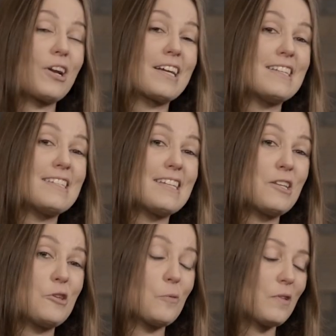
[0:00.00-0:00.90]
gonna
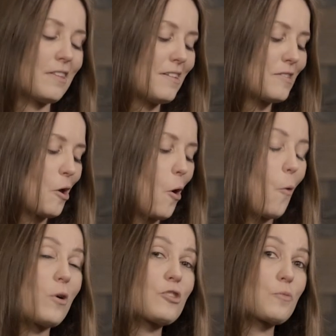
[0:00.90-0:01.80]
continue with this.
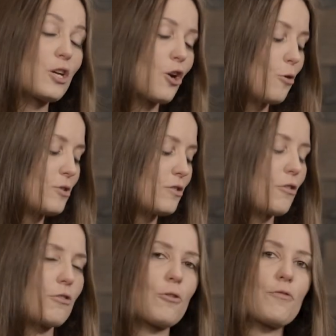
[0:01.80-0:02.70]
Once we go to
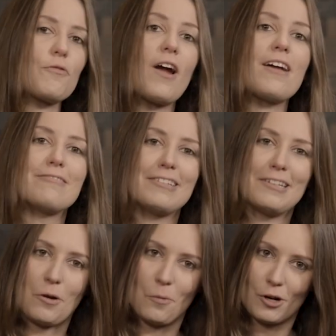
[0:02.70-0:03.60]
the third fret,
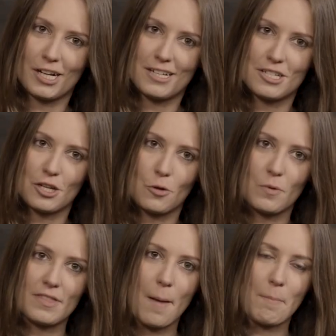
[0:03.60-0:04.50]
we're gonna continue
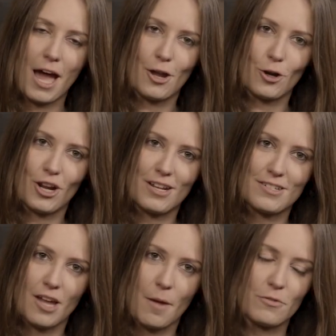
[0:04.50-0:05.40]
with that pattern.
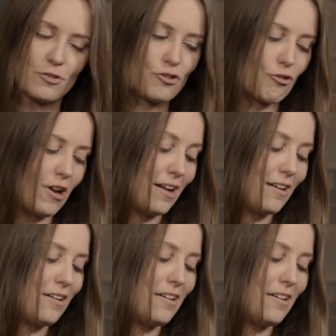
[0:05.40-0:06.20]
Top of the string,